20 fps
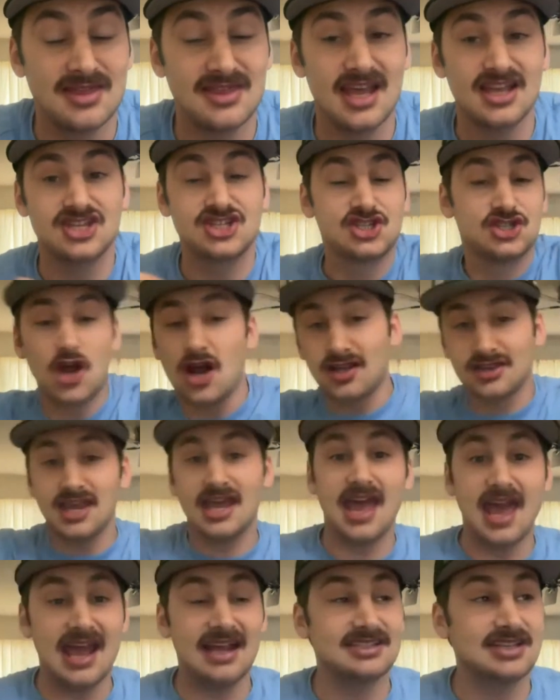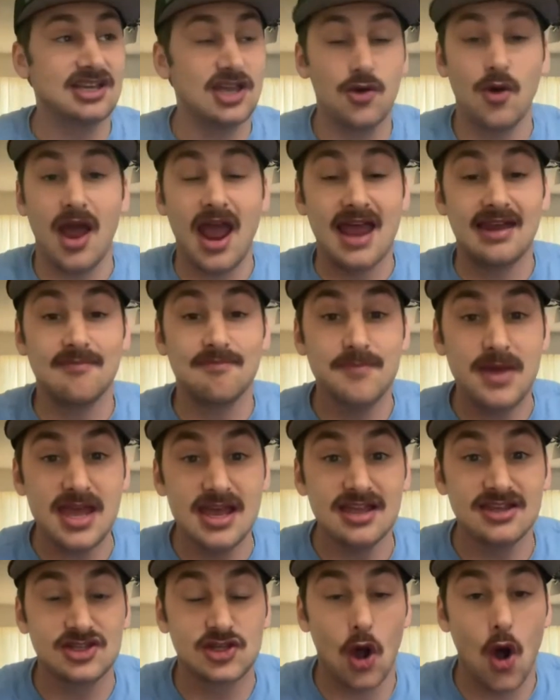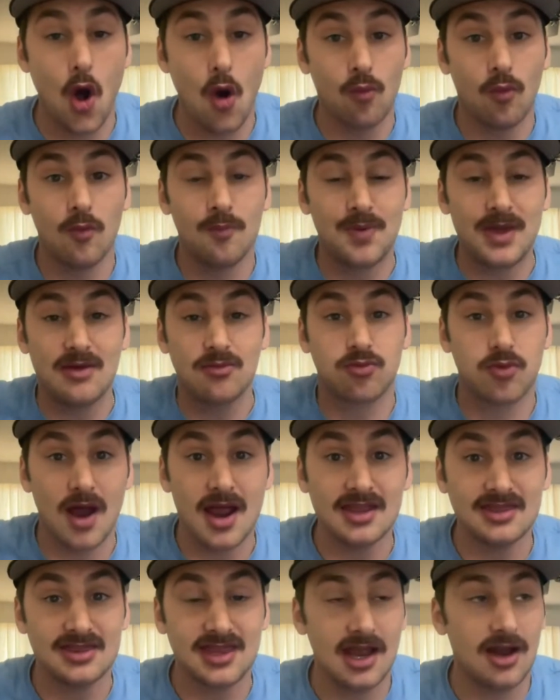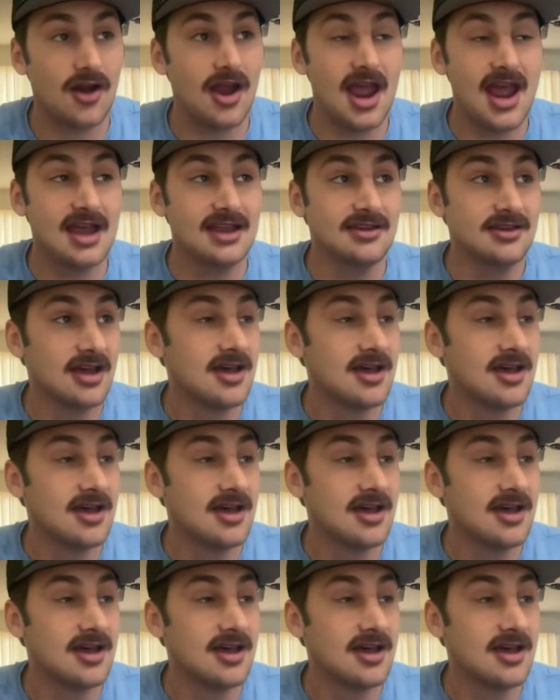They chuck the eggs at you, and me and Dalton will be right there and